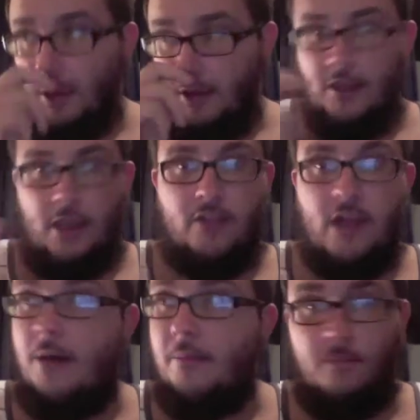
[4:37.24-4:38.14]
Take
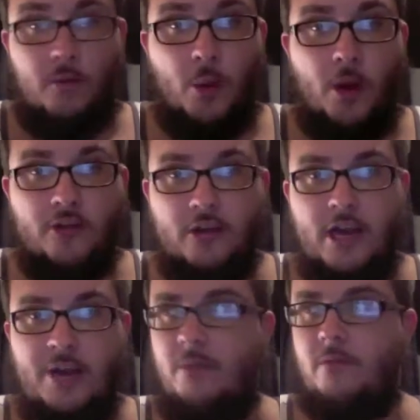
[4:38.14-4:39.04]
time, go watch their
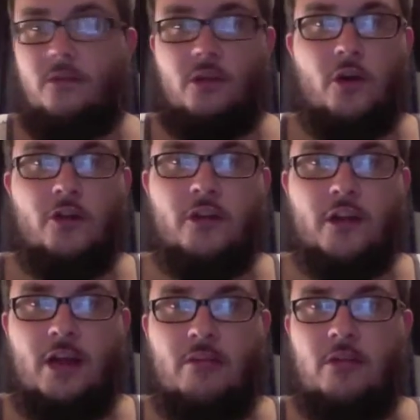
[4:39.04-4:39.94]
kind of movies, go listen to
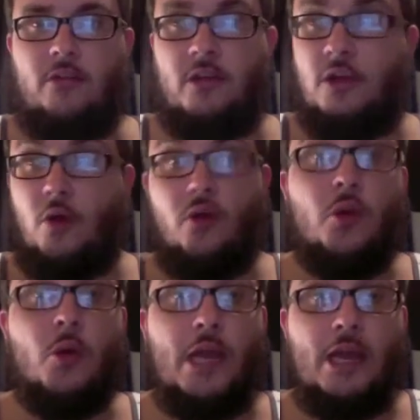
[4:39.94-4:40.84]
their kind of music, go
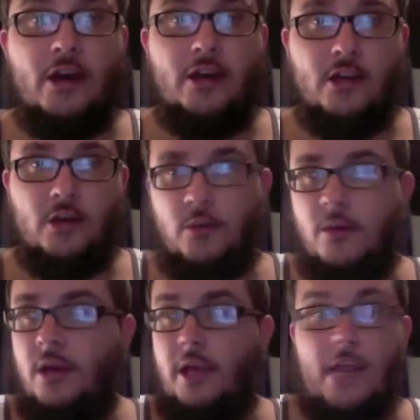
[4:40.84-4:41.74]
do what they like to do.
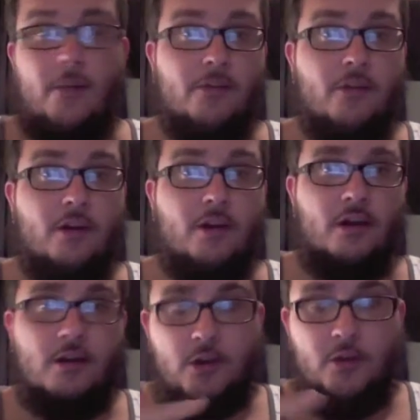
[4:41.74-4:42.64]
In
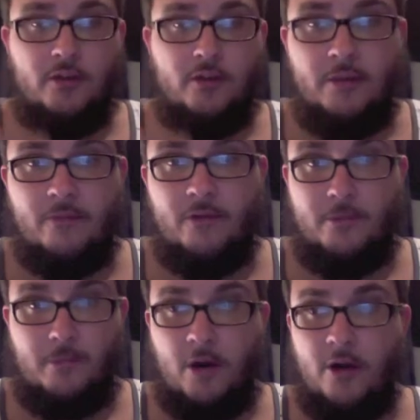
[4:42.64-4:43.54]
return, do the same for your
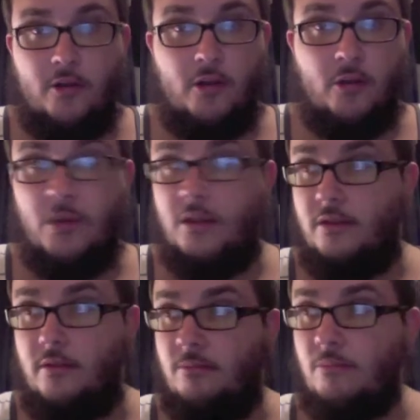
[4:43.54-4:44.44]
partner that you're with.
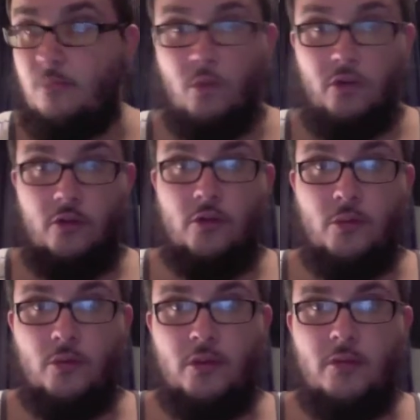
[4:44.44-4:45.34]
What you do
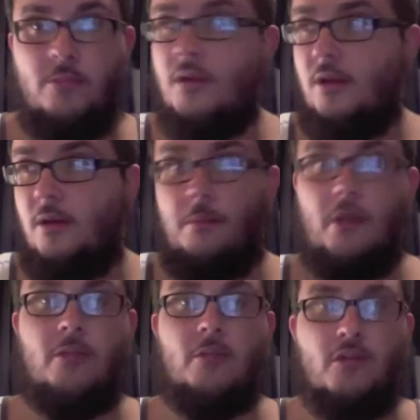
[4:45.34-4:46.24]
with them,
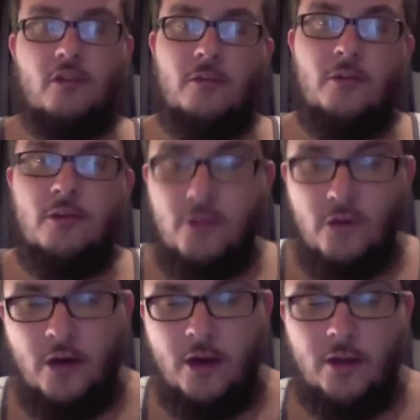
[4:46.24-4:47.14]
make them do stuff with you that
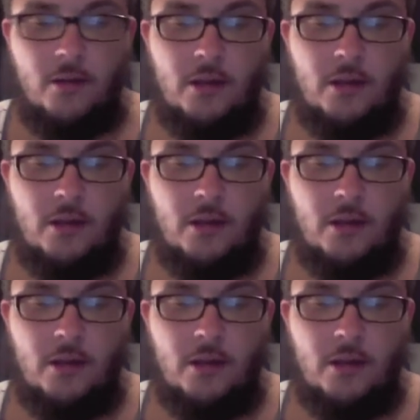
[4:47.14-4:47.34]
you like.